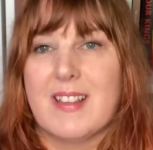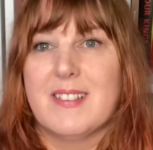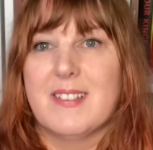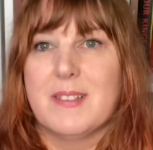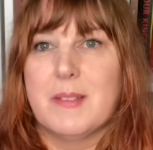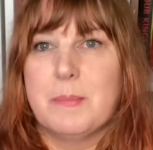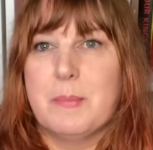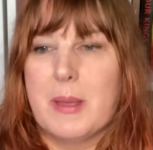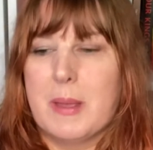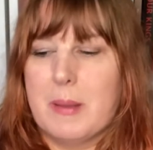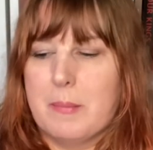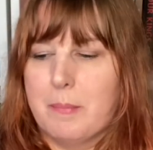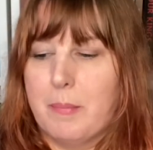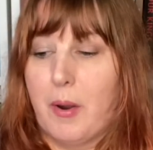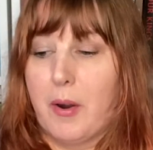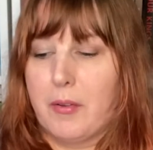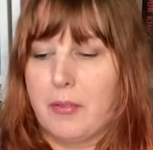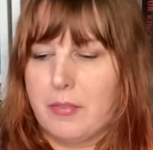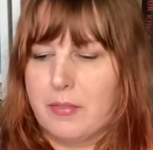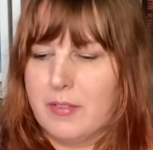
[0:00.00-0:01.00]
being
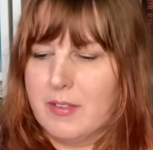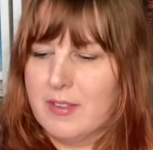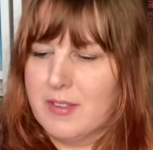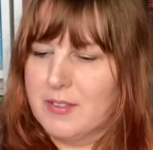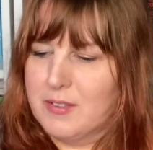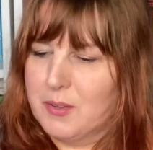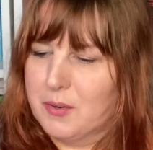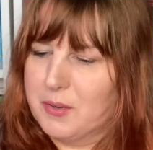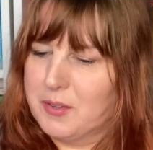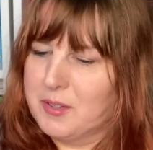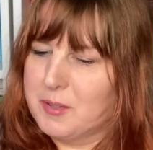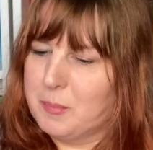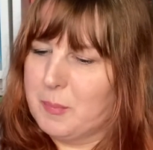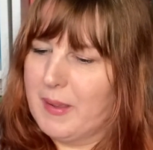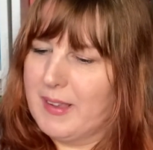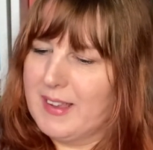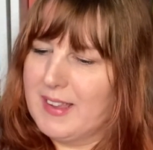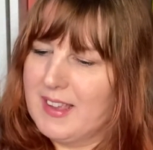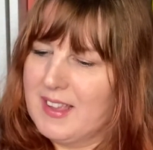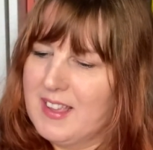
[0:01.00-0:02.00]
birthed, so to
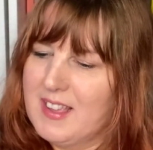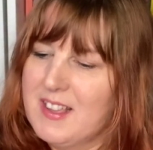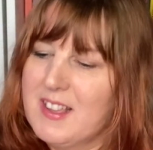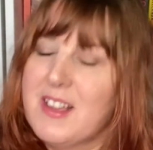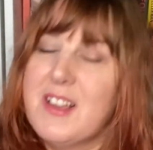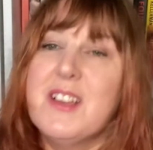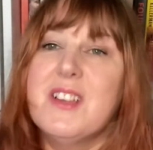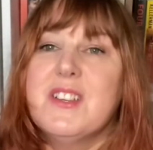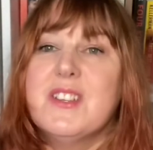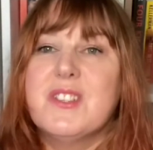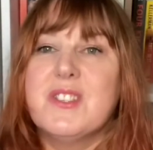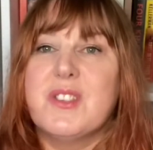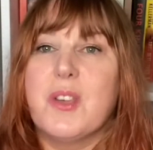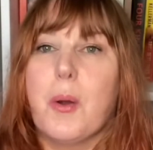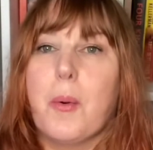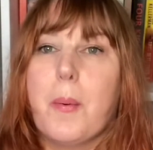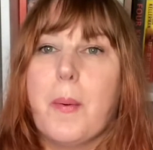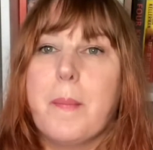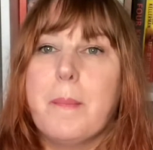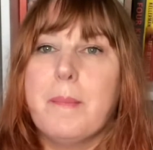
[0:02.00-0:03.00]
speak.
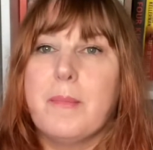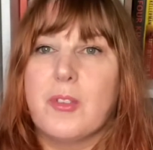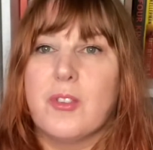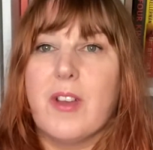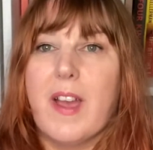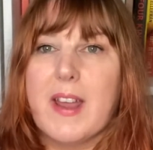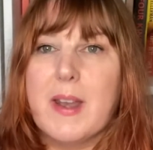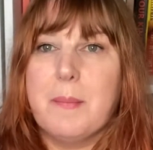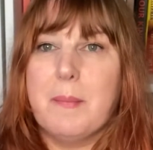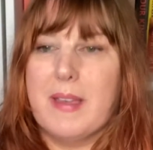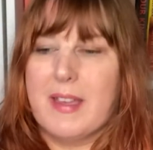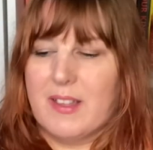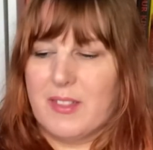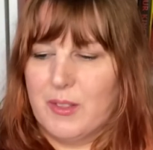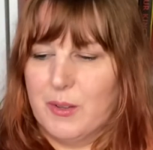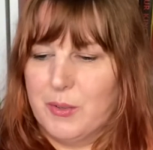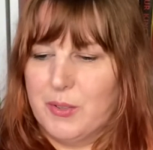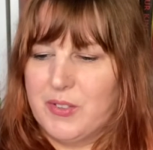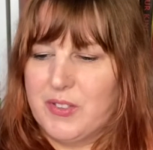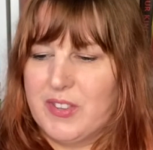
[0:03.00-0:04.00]
So try to make
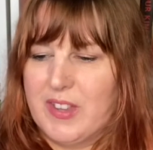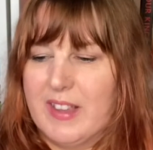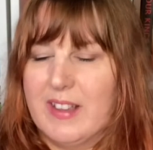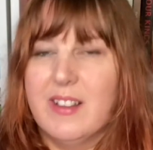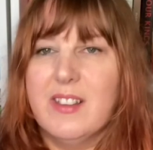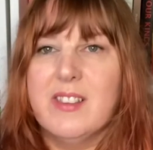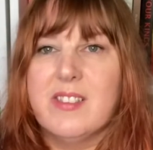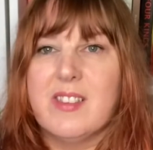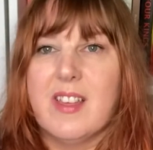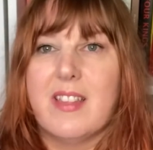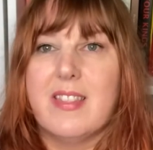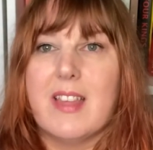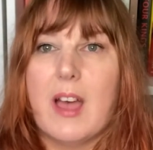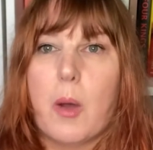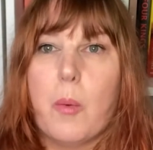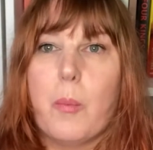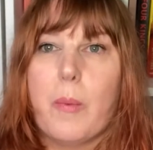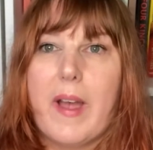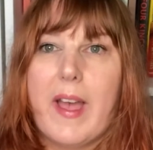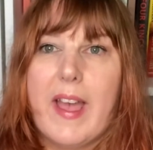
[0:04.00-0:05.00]
those sales in
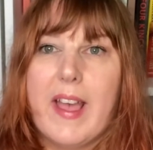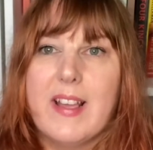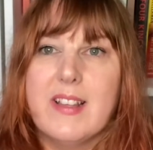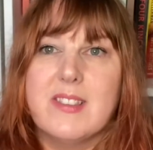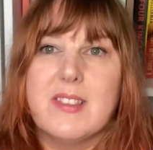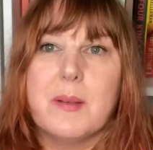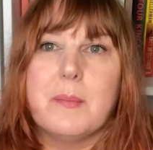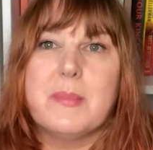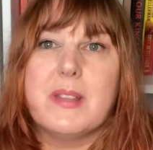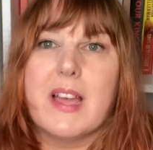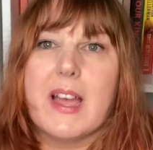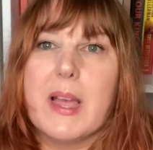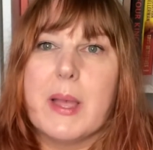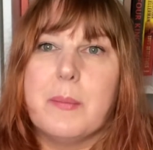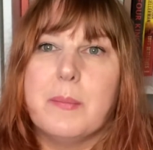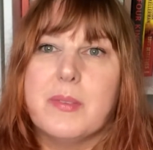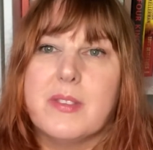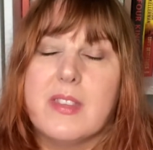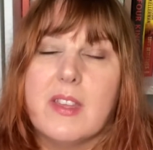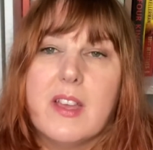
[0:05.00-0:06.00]
that way.
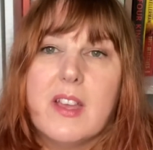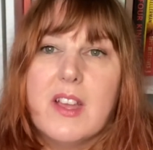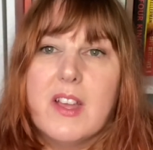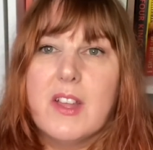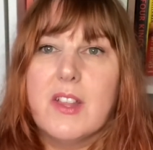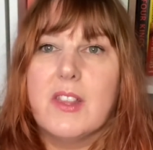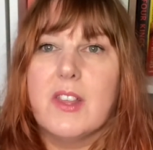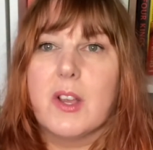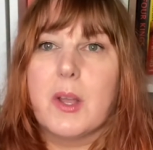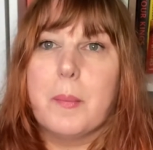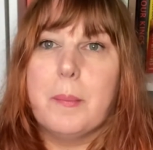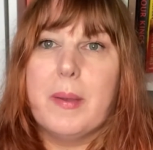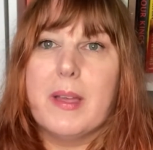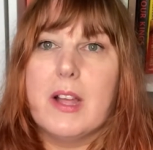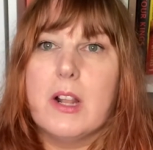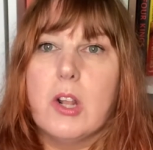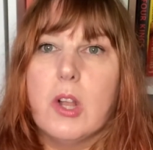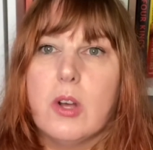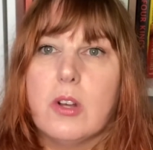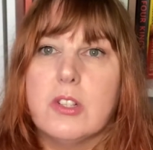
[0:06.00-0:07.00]
Sometimes there can be a
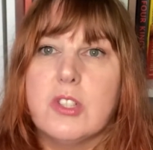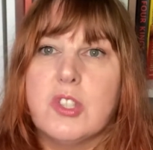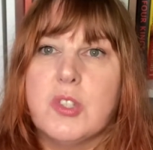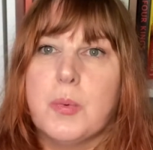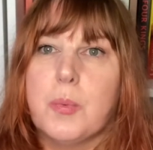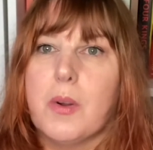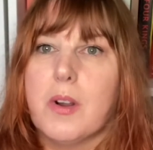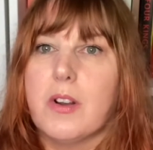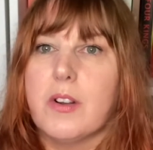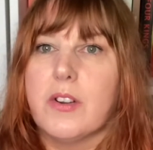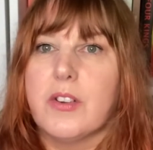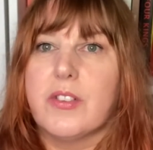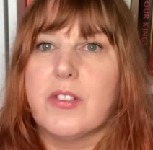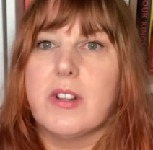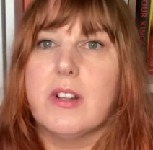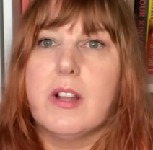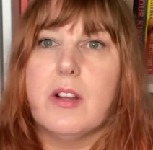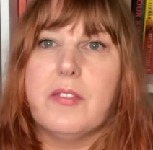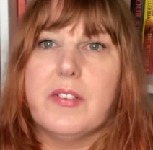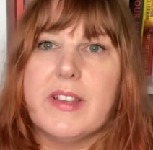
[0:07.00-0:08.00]
launch where there's a
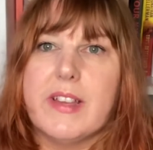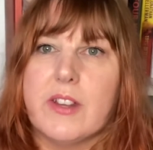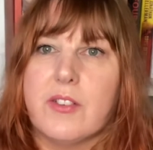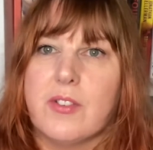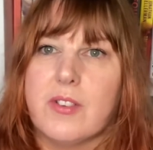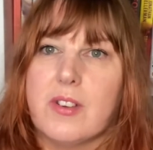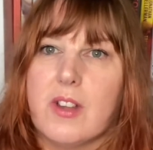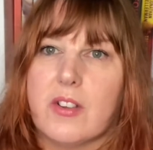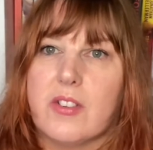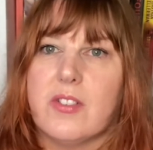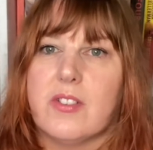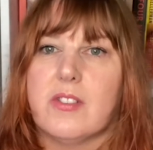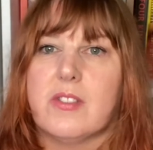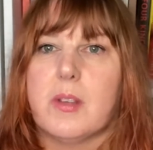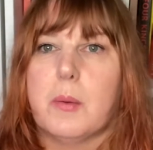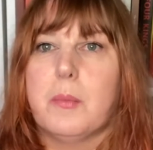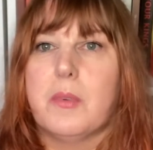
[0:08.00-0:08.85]
lovely introduction someone